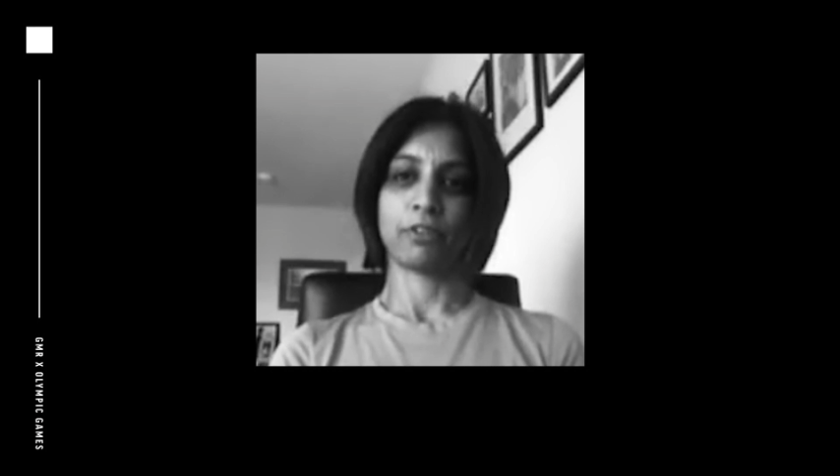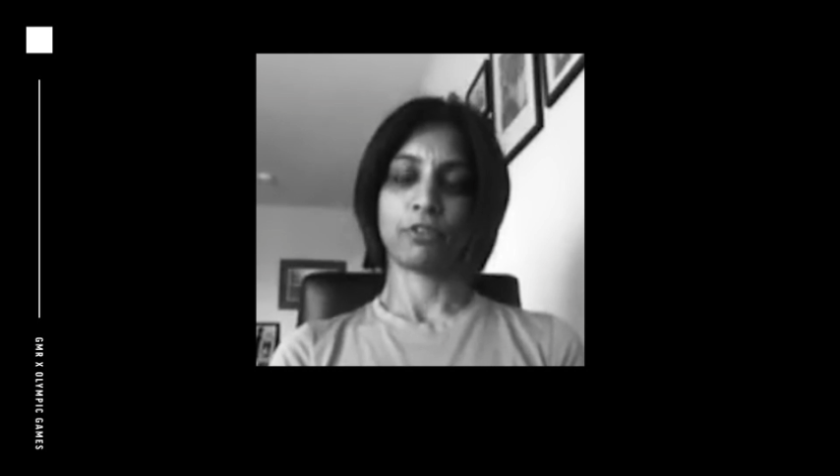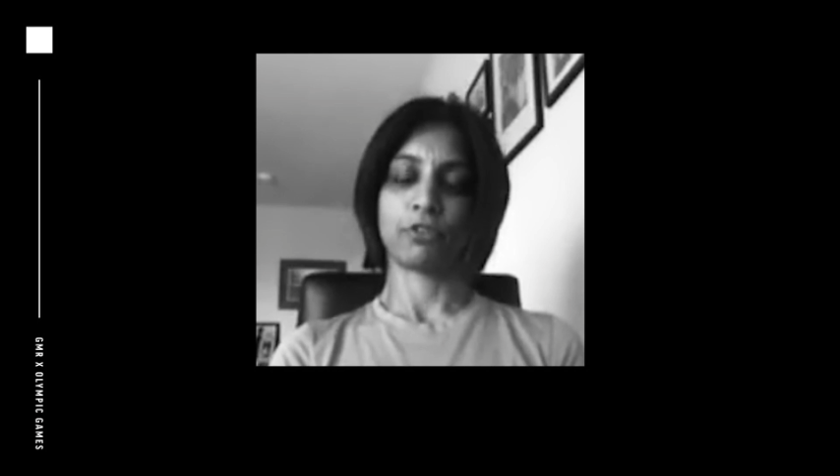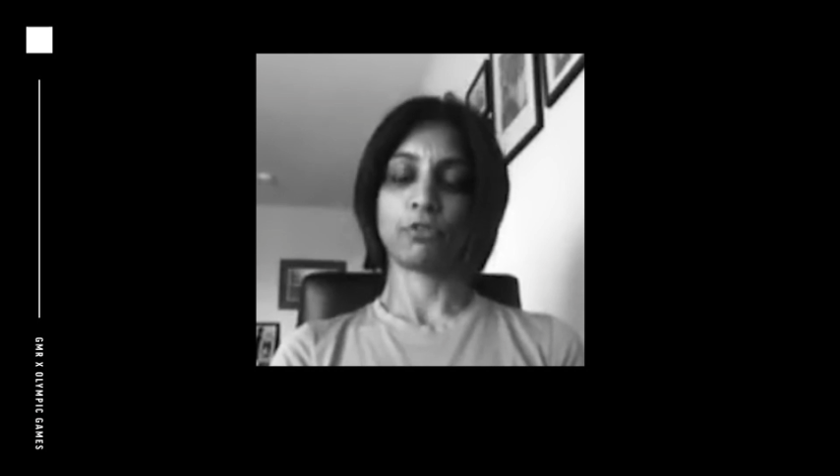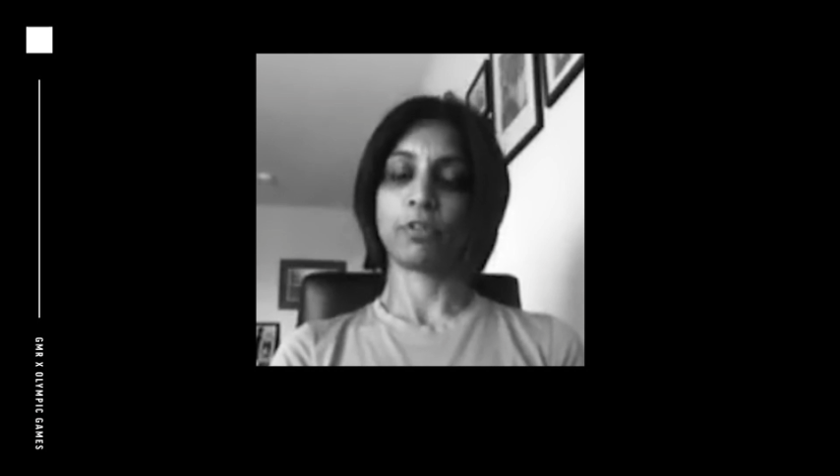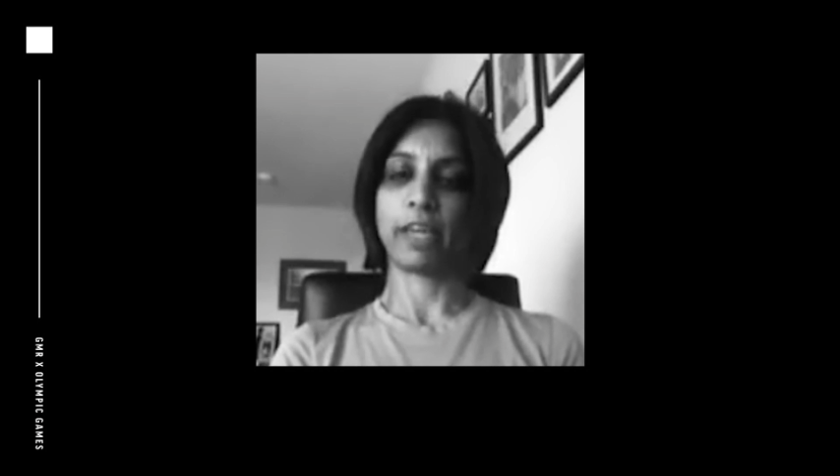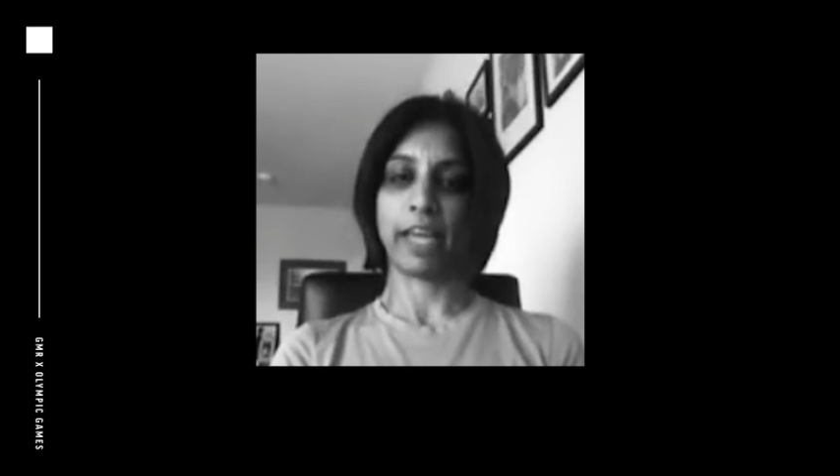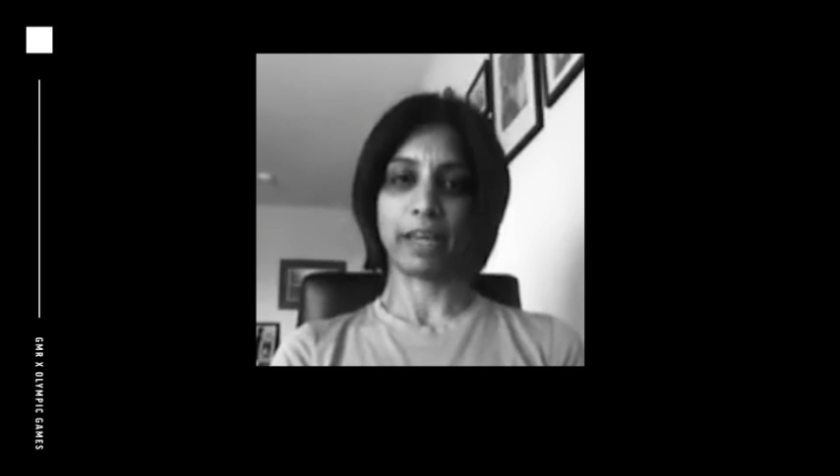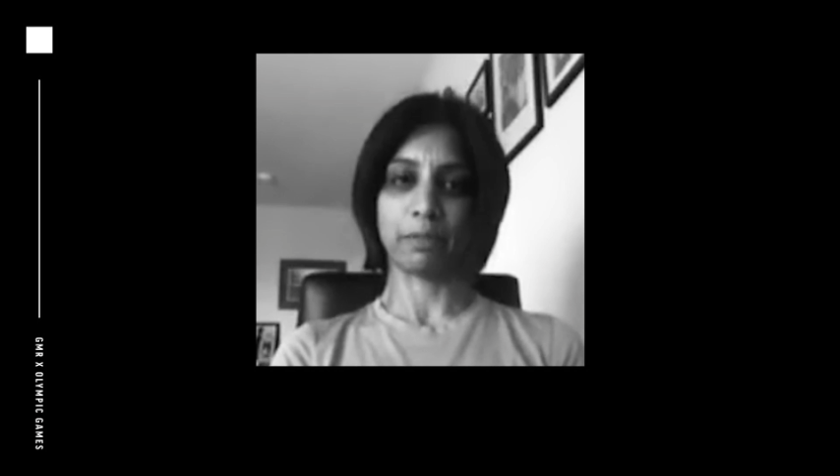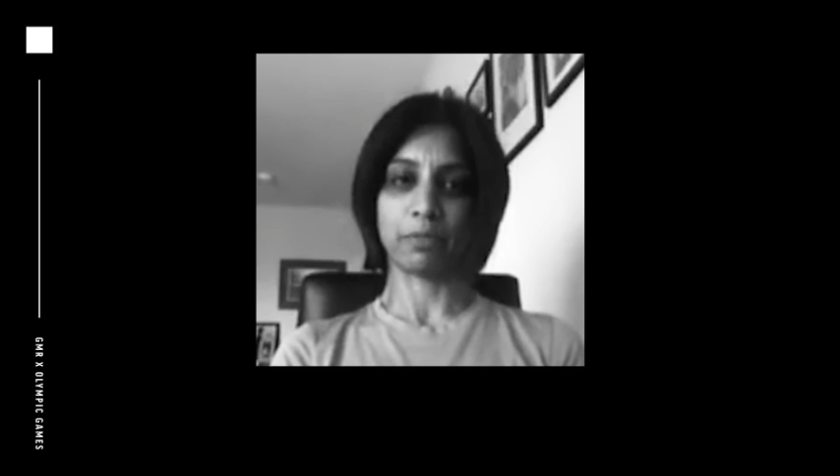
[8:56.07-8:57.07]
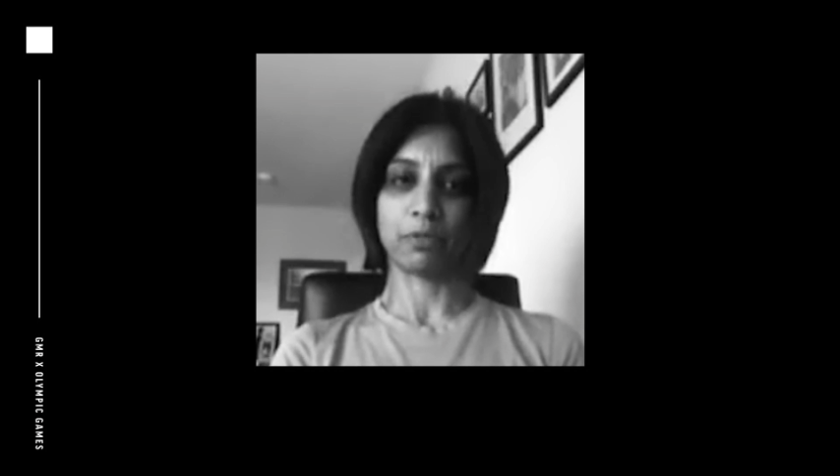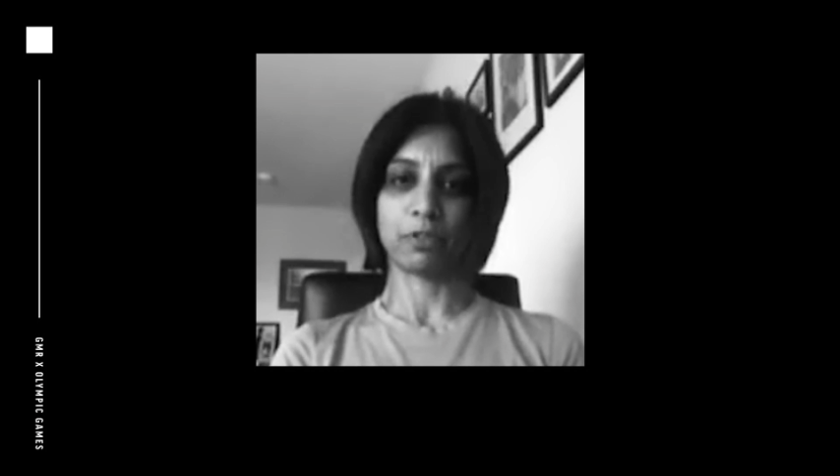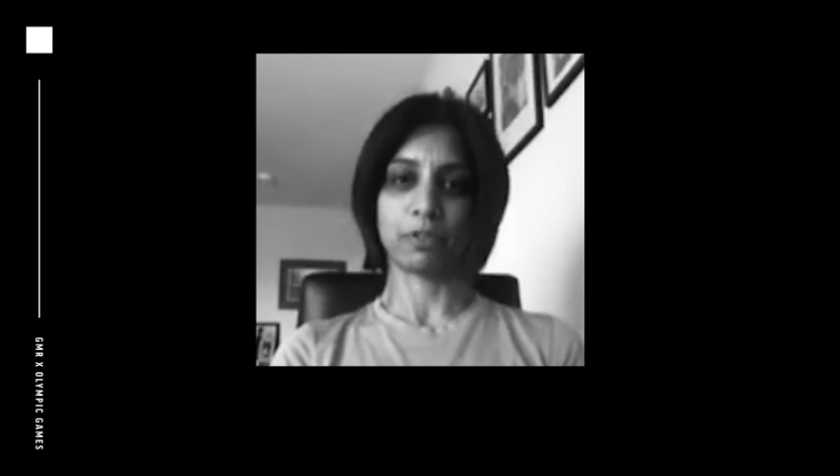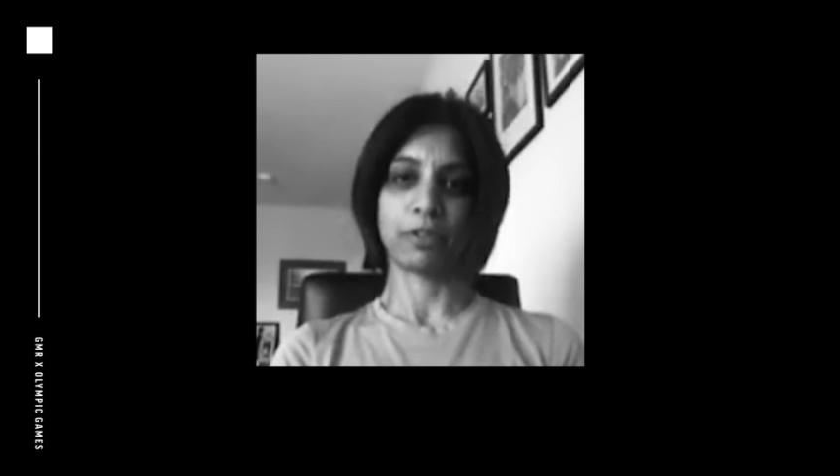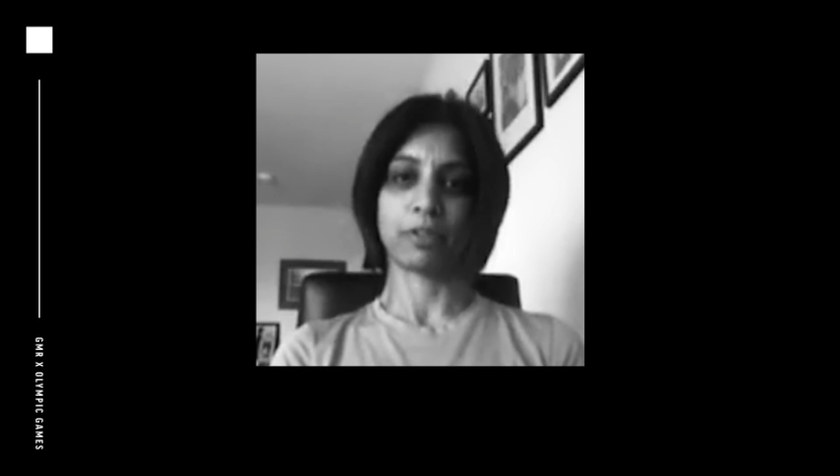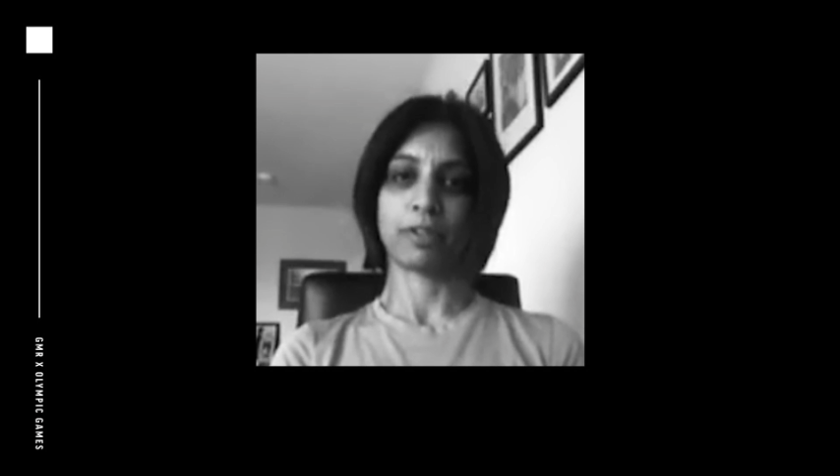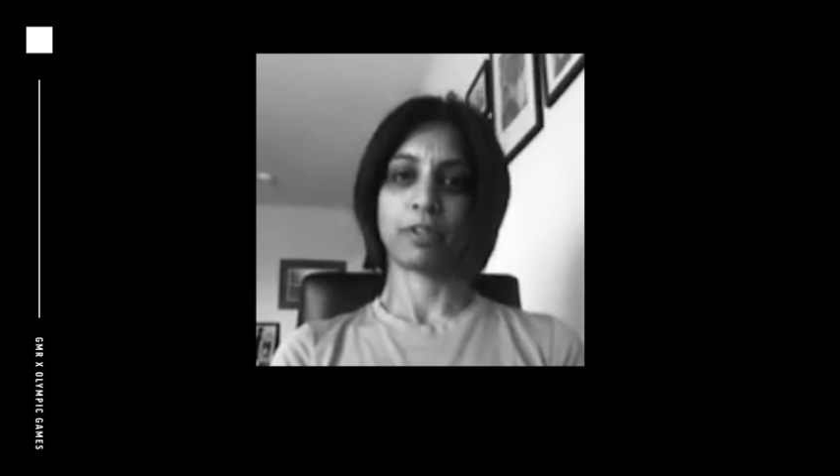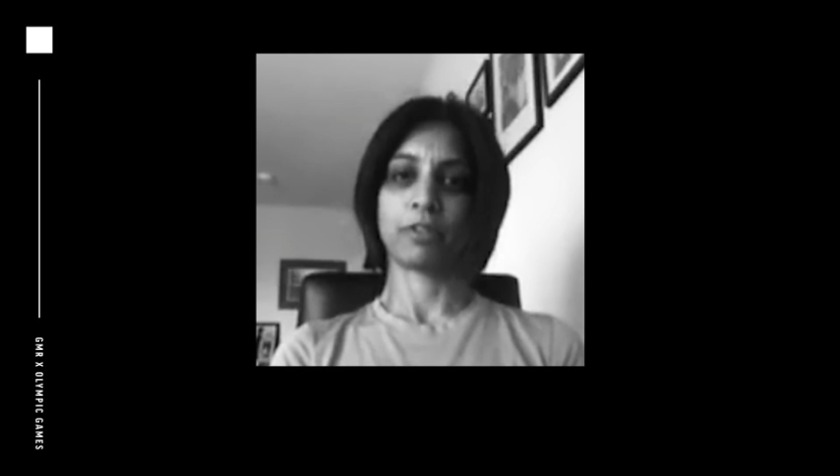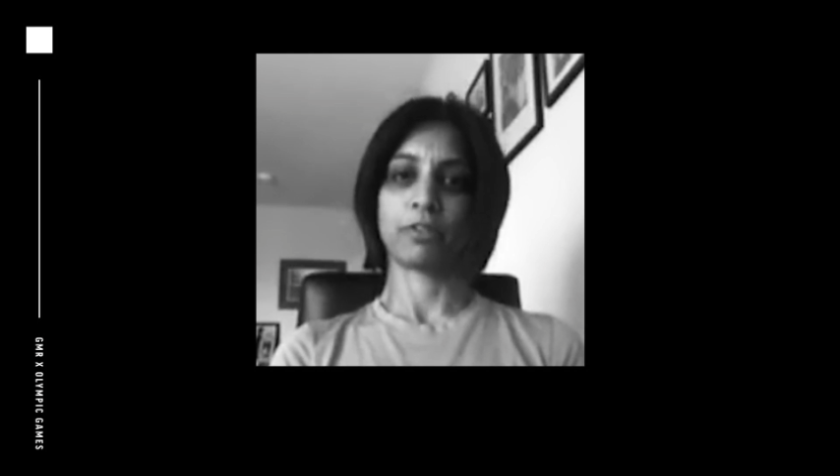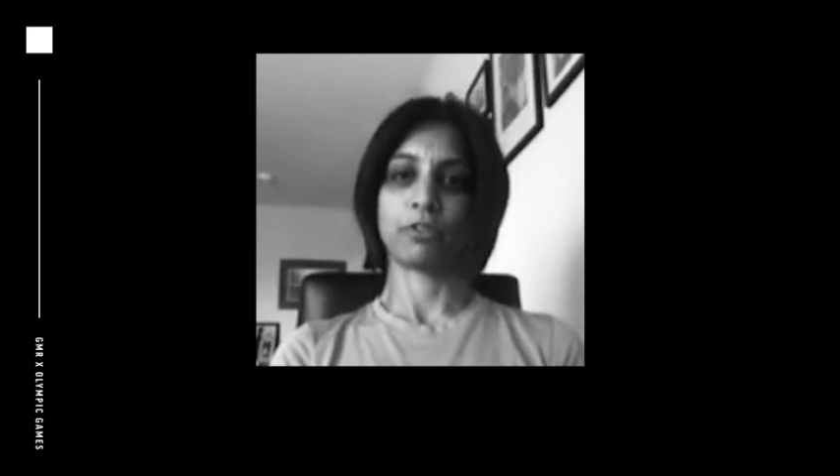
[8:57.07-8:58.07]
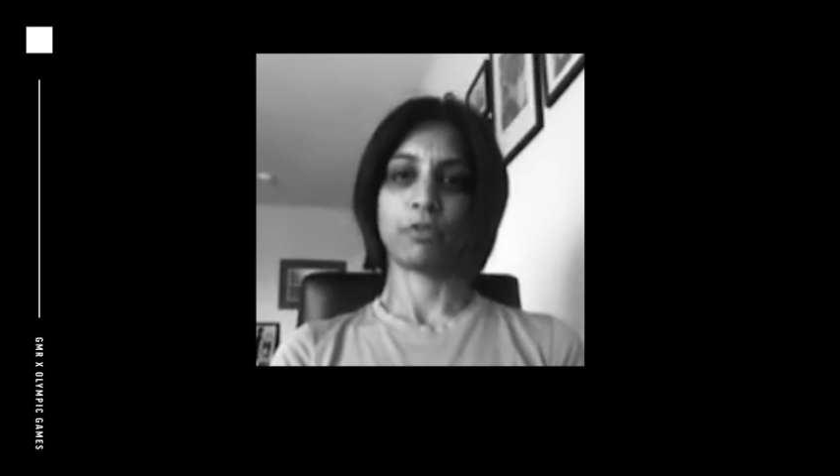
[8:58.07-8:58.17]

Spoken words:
to the games to